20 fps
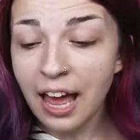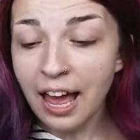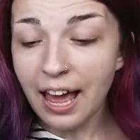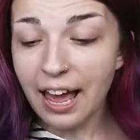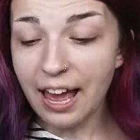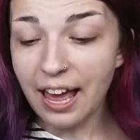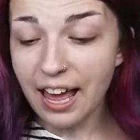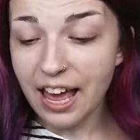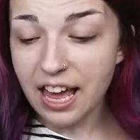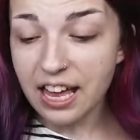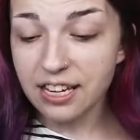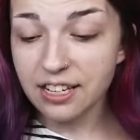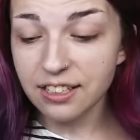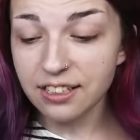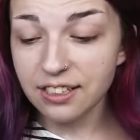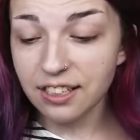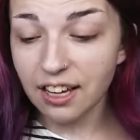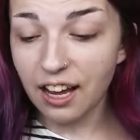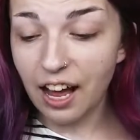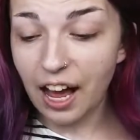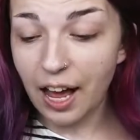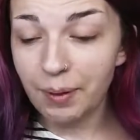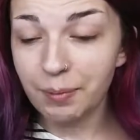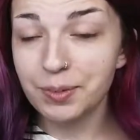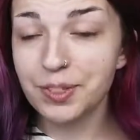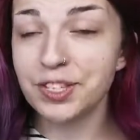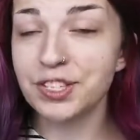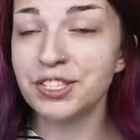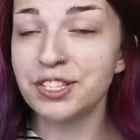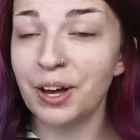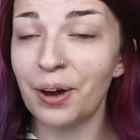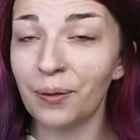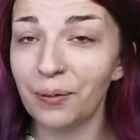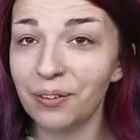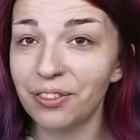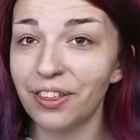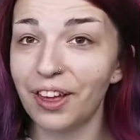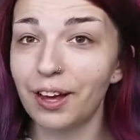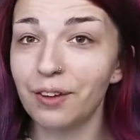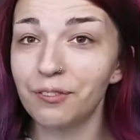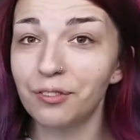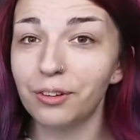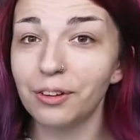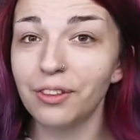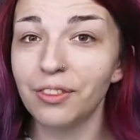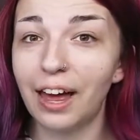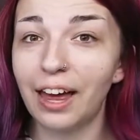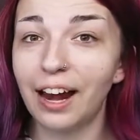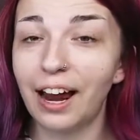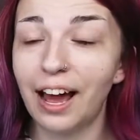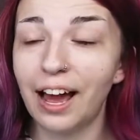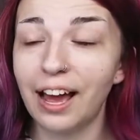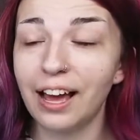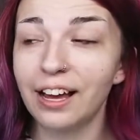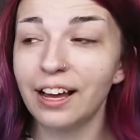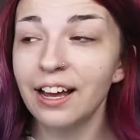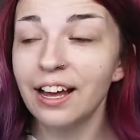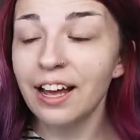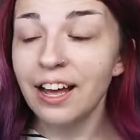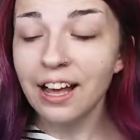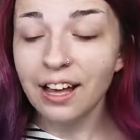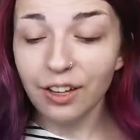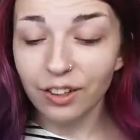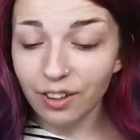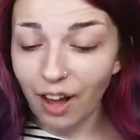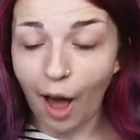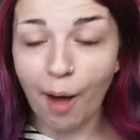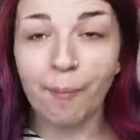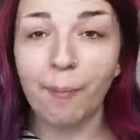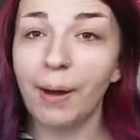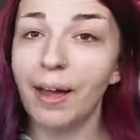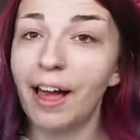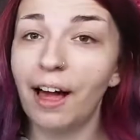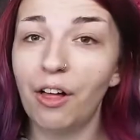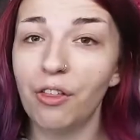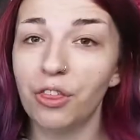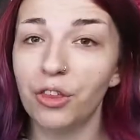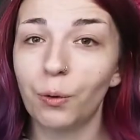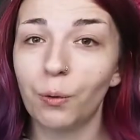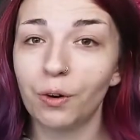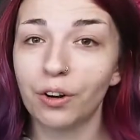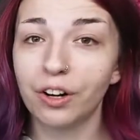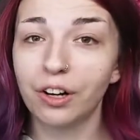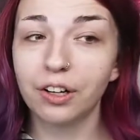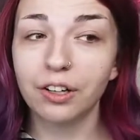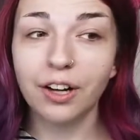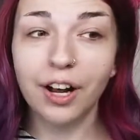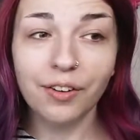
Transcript: and I'm so thankful that I got my health in order.